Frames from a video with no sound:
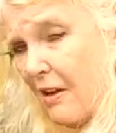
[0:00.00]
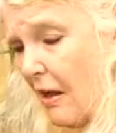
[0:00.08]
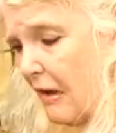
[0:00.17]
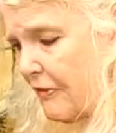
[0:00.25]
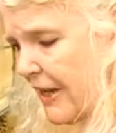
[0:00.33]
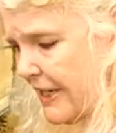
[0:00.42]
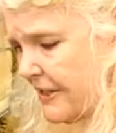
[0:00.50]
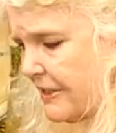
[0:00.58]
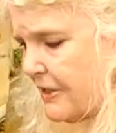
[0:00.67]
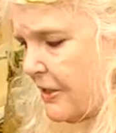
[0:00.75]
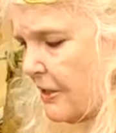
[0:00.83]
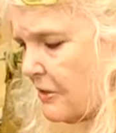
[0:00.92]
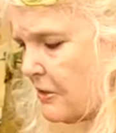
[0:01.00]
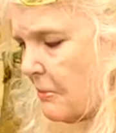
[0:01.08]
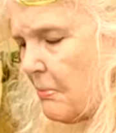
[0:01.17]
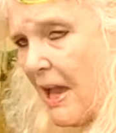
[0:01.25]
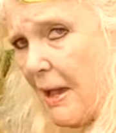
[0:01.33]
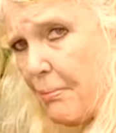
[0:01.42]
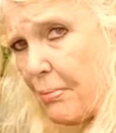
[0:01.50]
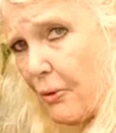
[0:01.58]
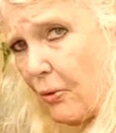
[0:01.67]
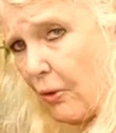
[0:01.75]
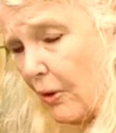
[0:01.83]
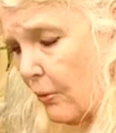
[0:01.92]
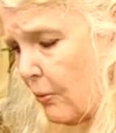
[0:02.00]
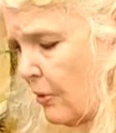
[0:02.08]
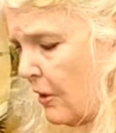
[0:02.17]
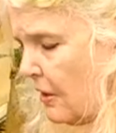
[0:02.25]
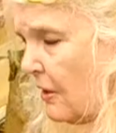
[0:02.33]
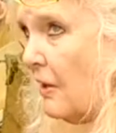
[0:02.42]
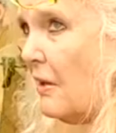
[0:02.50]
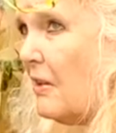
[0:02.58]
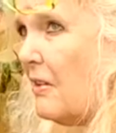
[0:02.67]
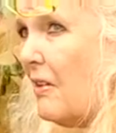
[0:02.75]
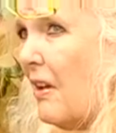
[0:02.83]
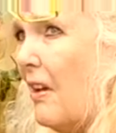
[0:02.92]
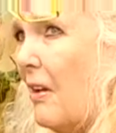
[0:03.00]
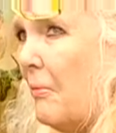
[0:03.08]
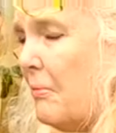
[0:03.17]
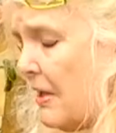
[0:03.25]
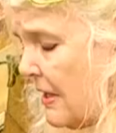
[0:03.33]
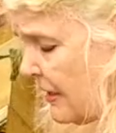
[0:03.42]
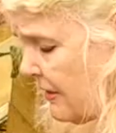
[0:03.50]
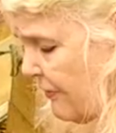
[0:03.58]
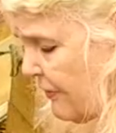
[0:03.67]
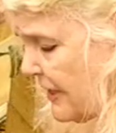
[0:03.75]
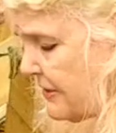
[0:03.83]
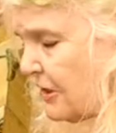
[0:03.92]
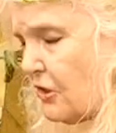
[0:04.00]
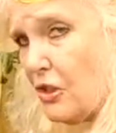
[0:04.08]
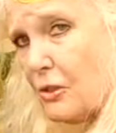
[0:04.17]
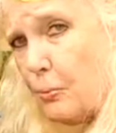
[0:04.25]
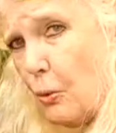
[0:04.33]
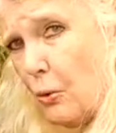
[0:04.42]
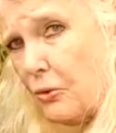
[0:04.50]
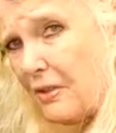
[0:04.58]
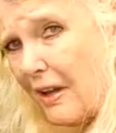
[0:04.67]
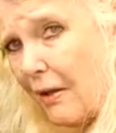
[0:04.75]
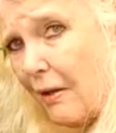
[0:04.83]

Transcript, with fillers: I've added some hemp oil, um, and I've added just water,